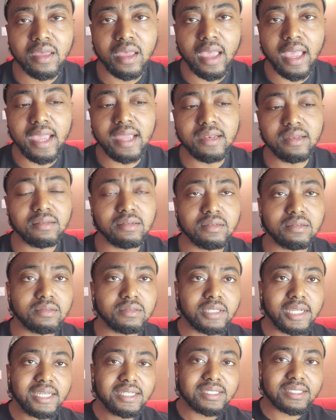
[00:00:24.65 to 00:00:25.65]
And
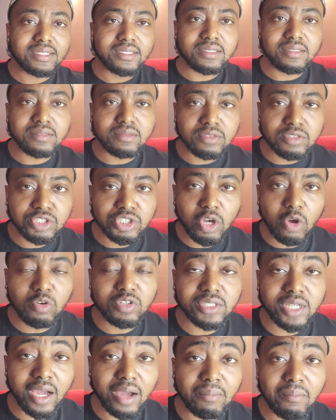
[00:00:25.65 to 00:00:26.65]
this
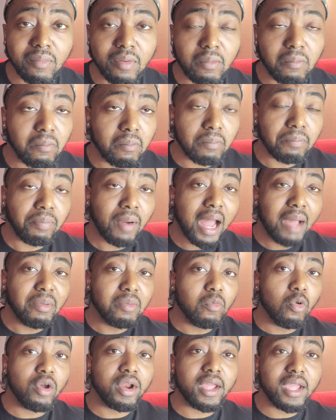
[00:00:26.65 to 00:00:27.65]
shows up probably
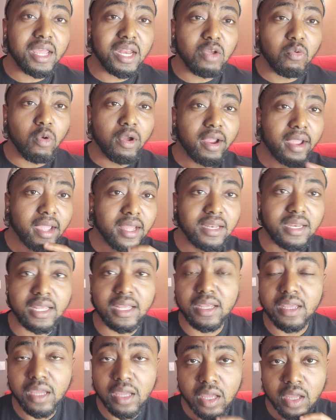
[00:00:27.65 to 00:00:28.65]
more than anywhere in
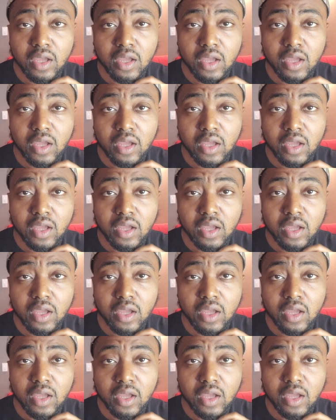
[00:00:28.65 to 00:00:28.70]
the